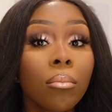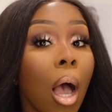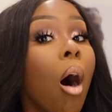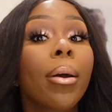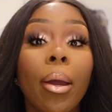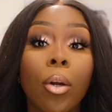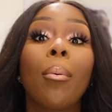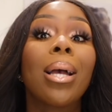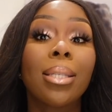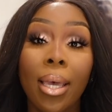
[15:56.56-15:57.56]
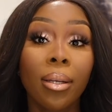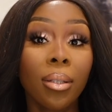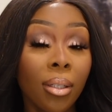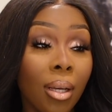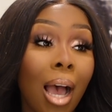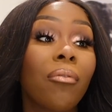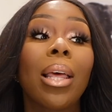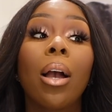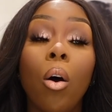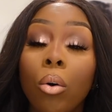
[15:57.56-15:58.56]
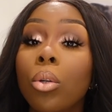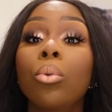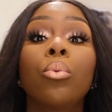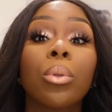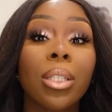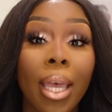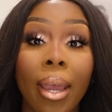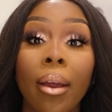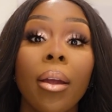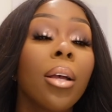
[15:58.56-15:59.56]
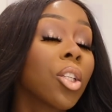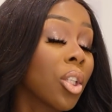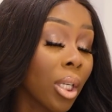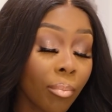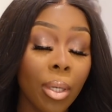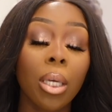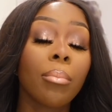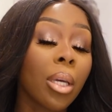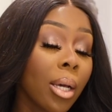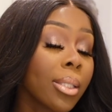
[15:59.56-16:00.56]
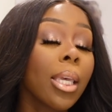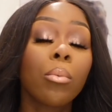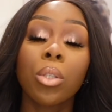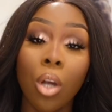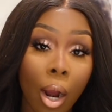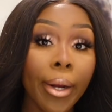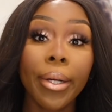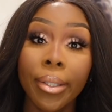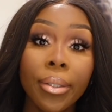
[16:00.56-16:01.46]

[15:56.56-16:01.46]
I don't care what nobody said. I feel like Olu was there. She didn't pick him because he was dark.